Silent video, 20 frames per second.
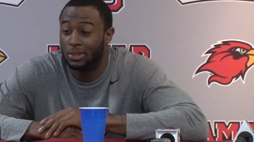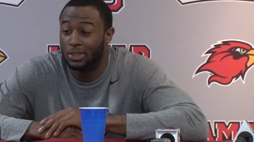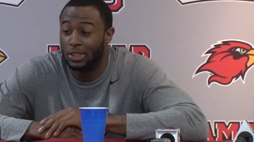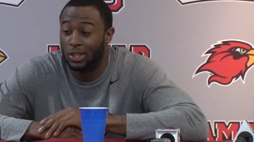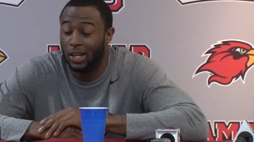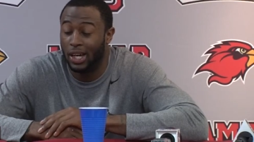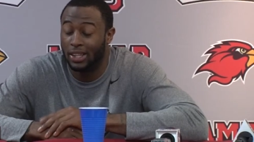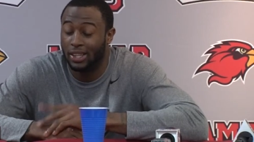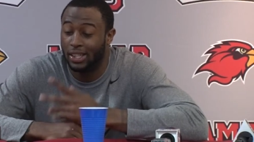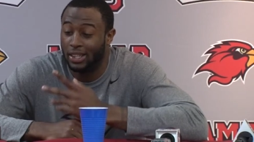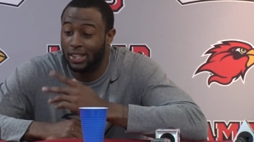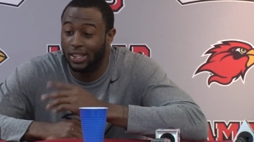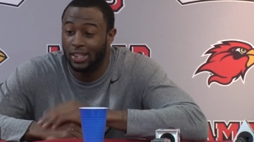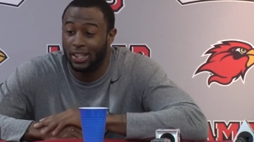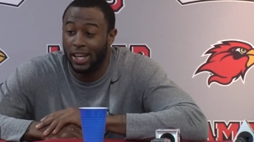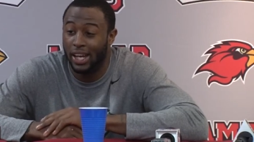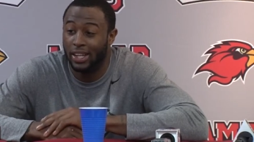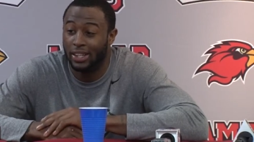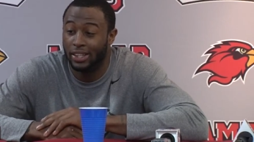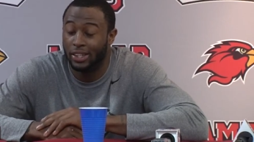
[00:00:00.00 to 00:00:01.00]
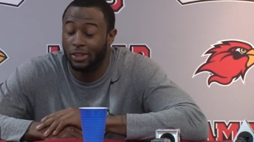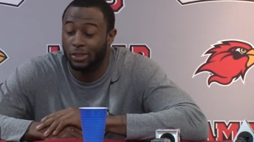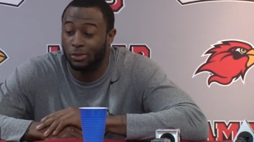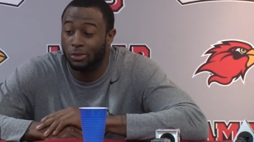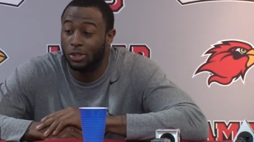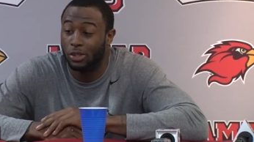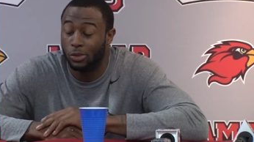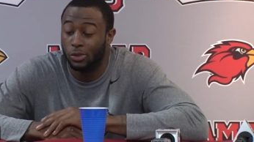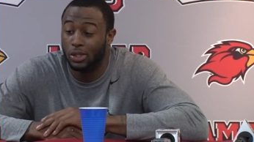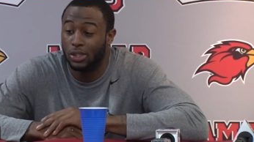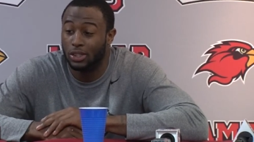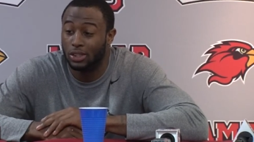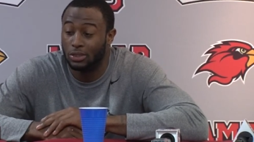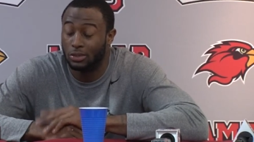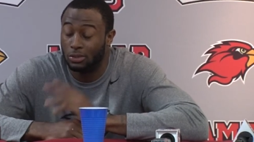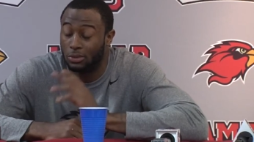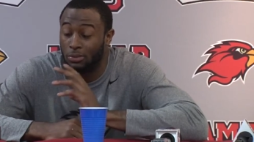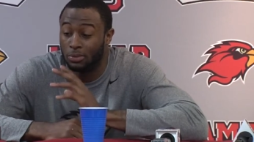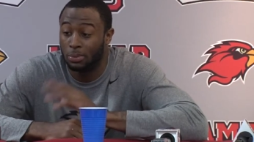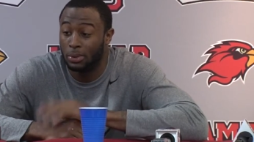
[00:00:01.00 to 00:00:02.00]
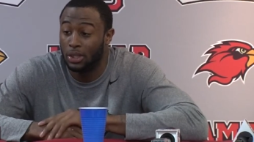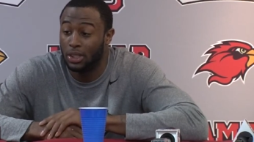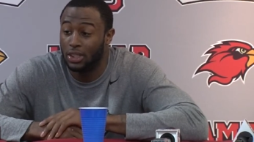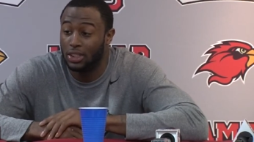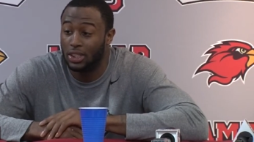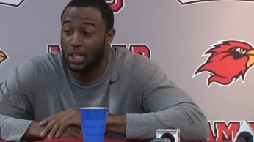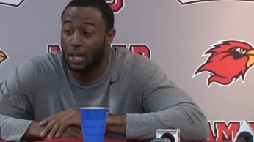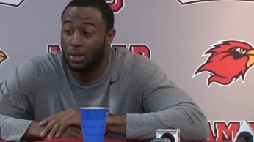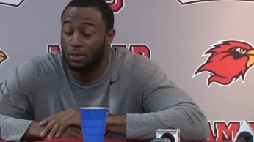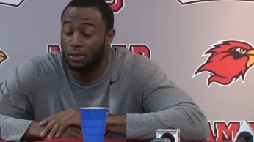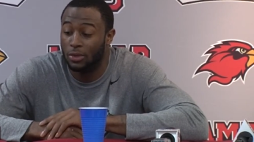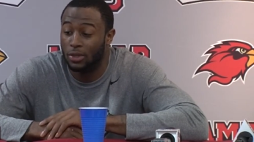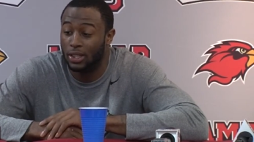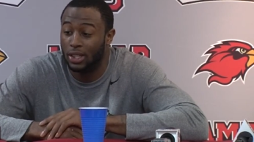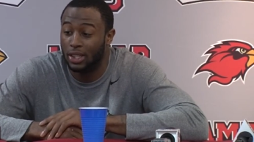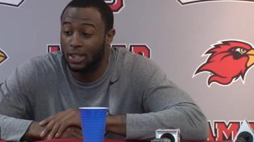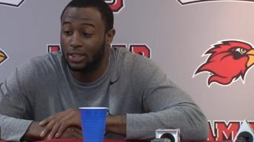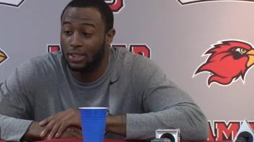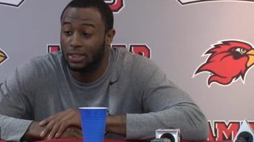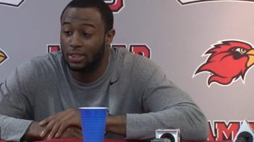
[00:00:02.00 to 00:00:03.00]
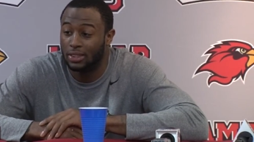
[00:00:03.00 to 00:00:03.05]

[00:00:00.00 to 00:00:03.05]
So I think Ant did a real well. Did a pretty good job doing that.